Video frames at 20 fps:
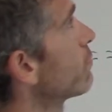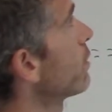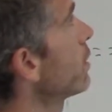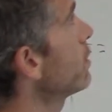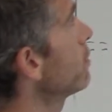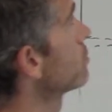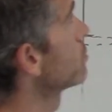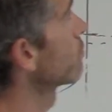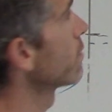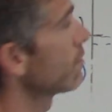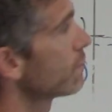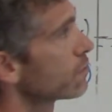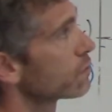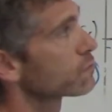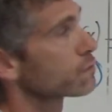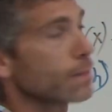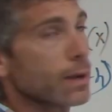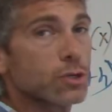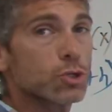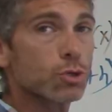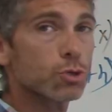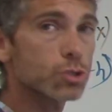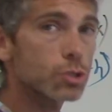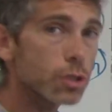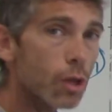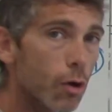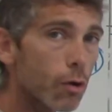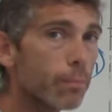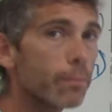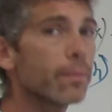right? Derivatives measure
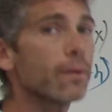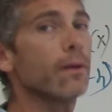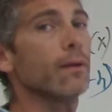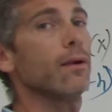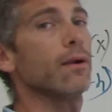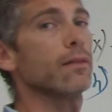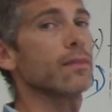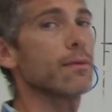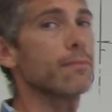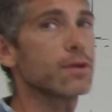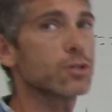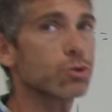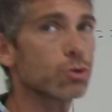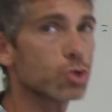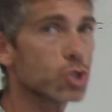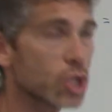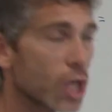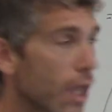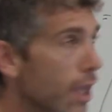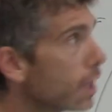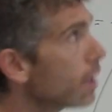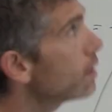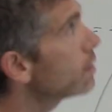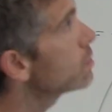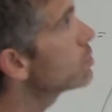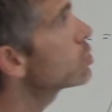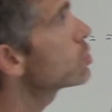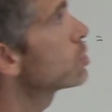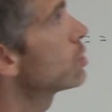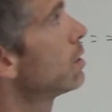slope, they measure
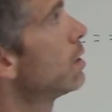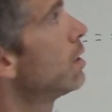change.